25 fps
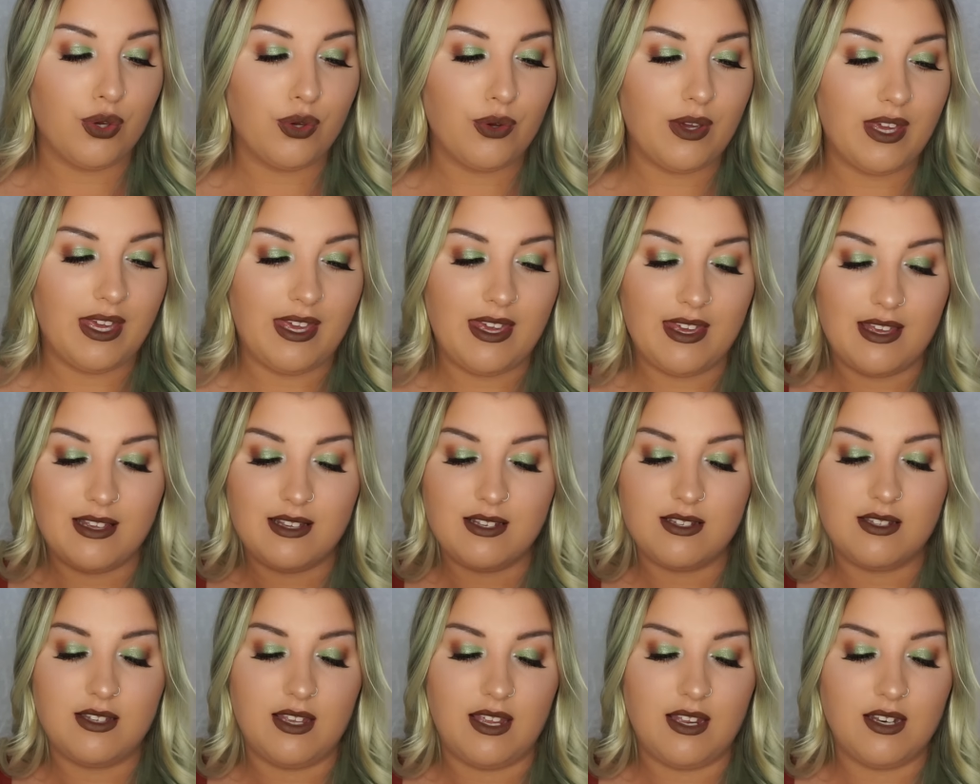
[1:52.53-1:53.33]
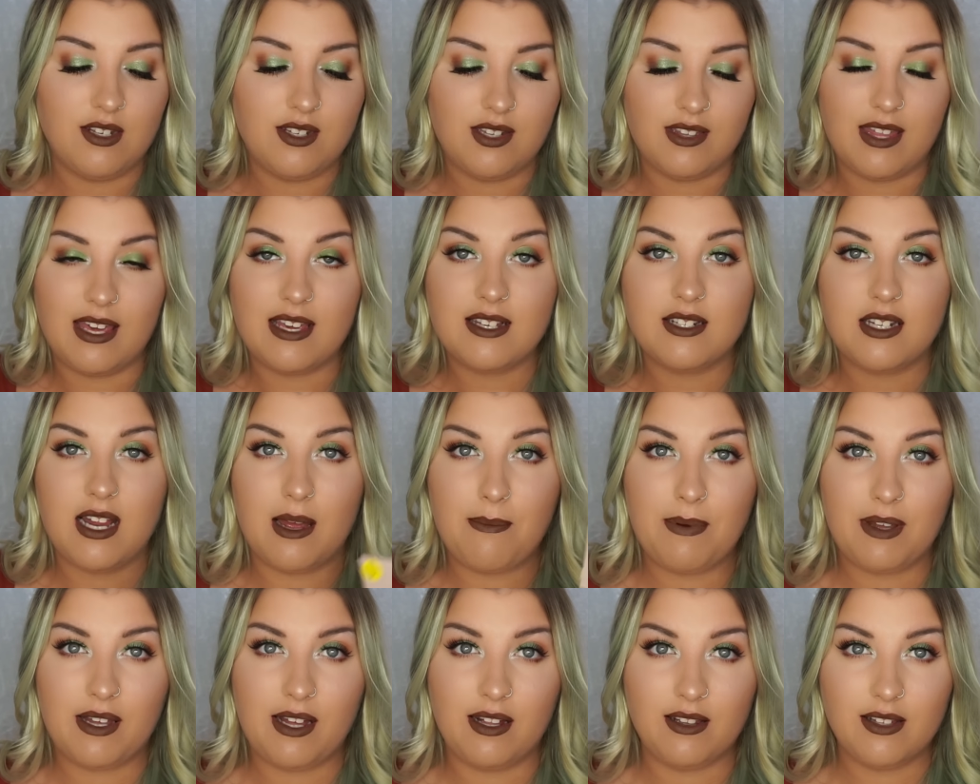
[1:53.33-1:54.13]
is into these
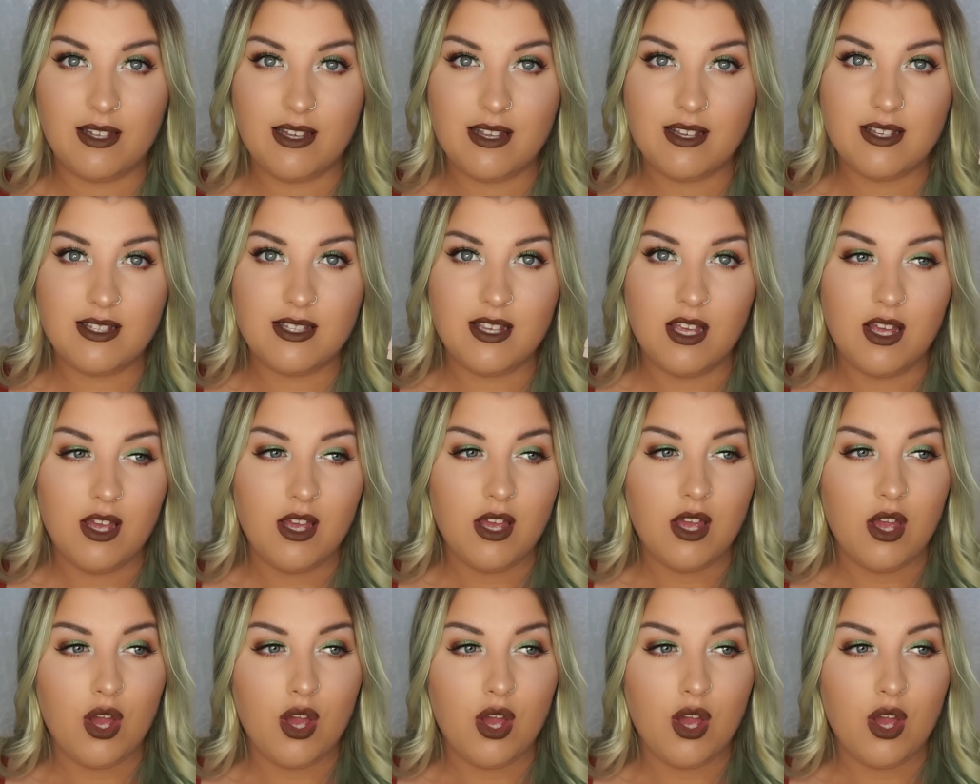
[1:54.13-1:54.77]
type of colors